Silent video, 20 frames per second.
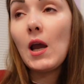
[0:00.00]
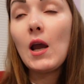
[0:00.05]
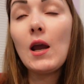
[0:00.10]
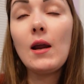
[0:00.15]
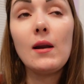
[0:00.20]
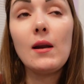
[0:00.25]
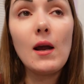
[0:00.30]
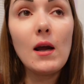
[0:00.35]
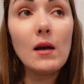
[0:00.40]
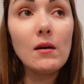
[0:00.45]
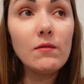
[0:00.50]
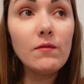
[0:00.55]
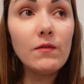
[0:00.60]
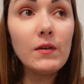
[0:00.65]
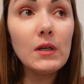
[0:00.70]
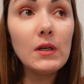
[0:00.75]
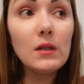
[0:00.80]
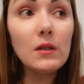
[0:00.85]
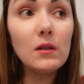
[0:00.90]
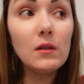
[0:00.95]
and I
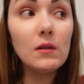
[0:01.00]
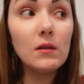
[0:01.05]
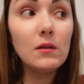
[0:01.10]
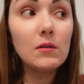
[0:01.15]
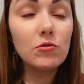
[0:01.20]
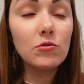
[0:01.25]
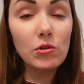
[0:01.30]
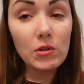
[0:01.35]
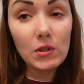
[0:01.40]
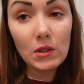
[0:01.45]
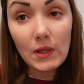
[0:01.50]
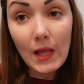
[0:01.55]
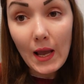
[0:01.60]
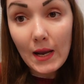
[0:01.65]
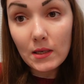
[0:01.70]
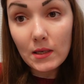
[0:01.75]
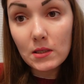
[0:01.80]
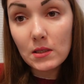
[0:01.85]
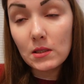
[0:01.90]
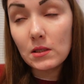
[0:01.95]
feel
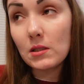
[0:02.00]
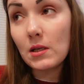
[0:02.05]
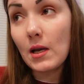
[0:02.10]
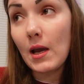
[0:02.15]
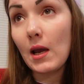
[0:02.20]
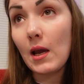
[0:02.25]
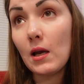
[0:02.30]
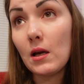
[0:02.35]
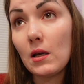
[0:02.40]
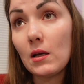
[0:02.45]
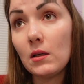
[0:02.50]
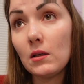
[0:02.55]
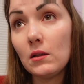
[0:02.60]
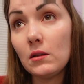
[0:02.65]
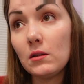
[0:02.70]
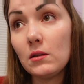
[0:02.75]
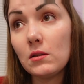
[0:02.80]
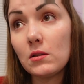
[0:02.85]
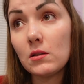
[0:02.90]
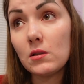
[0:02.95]
relaxed
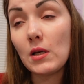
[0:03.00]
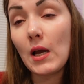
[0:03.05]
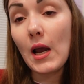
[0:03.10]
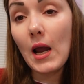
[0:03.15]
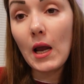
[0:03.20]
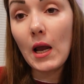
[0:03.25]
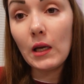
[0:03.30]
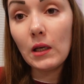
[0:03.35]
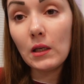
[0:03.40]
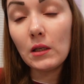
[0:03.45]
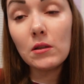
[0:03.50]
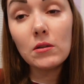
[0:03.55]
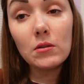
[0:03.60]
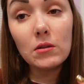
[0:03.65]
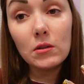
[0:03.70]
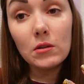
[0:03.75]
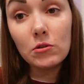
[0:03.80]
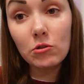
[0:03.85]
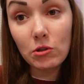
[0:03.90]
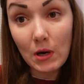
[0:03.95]
and I
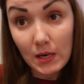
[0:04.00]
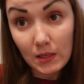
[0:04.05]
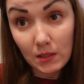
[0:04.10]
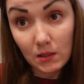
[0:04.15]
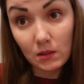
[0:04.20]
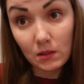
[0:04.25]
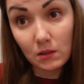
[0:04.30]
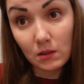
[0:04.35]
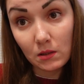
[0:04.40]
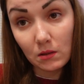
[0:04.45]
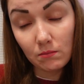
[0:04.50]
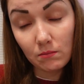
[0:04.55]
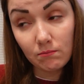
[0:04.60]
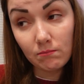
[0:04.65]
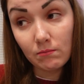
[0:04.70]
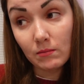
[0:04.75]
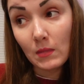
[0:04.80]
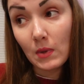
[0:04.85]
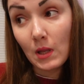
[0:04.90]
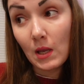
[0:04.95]
rest.
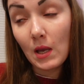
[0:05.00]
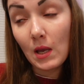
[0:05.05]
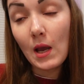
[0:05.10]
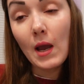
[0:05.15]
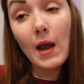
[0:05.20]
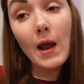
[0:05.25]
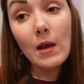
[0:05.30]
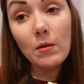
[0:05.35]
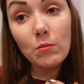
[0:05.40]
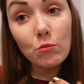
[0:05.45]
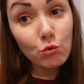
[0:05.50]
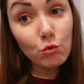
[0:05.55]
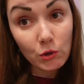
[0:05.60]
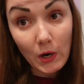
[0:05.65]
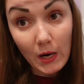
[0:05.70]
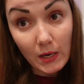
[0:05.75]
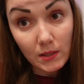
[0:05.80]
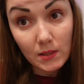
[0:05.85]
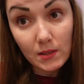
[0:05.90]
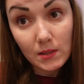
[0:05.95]
I'm
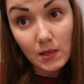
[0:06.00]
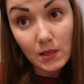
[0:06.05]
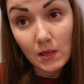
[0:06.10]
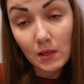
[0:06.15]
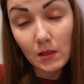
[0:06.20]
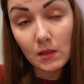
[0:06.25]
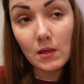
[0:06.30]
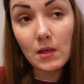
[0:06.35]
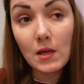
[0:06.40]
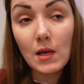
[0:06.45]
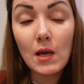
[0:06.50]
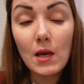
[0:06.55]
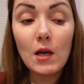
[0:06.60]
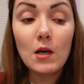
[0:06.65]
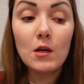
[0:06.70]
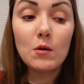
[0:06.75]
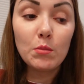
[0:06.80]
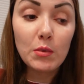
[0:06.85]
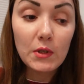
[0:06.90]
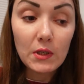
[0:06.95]
resting
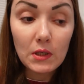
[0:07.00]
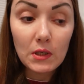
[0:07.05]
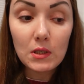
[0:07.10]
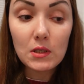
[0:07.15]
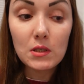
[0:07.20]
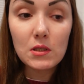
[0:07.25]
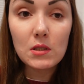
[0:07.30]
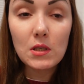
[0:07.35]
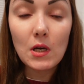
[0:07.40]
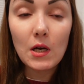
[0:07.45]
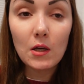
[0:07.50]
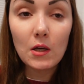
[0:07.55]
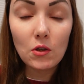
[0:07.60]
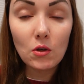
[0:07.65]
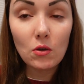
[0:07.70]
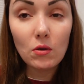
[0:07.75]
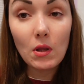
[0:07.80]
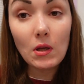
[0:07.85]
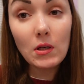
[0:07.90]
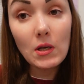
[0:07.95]
because I
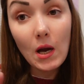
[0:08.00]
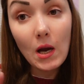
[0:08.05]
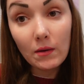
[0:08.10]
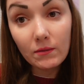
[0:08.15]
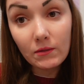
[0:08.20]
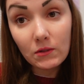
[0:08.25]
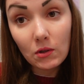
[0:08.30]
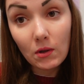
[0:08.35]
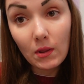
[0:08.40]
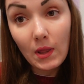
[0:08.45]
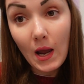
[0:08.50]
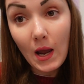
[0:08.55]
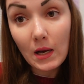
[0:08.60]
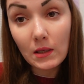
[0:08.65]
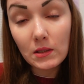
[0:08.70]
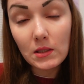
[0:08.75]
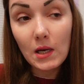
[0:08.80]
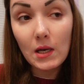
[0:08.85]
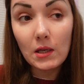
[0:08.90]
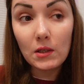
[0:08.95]
know that after
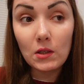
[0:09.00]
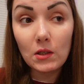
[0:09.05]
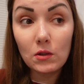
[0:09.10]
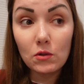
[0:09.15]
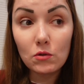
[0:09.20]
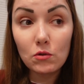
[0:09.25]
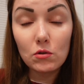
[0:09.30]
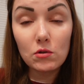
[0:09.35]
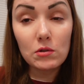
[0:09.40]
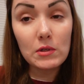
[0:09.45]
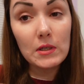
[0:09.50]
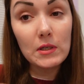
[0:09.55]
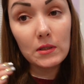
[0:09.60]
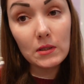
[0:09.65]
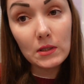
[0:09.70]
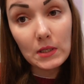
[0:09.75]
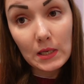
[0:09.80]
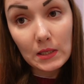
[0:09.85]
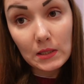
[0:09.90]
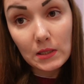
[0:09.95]
that I need to start
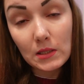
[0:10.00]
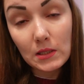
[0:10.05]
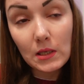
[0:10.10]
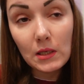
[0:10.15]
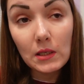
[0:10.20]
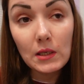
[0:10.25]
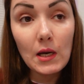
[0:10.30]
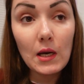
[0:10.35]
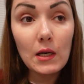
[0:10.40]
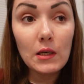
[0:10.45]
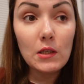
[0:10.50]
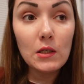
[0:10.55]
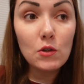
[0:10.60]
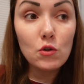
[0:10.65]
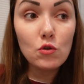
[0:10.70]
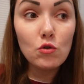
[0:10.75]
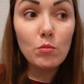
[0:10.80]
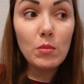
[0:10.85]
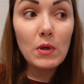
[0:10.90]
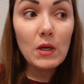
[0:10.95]
testing, I need
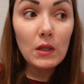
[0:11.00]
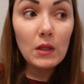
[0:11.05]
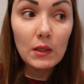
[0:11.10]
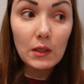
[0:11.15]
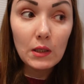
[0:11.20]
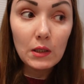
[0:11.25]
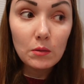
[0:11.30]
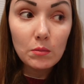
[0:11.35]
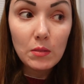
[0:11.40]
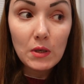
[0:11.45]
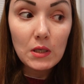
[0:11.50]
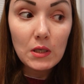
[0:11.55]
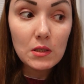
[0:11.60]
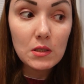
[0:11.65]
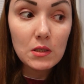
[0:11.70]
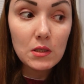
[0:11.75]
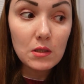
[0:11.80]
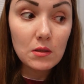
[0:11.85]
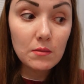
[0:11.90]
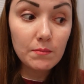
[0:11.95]
to be a little
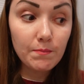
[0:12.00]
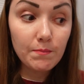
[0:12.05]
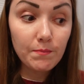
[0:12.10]
bit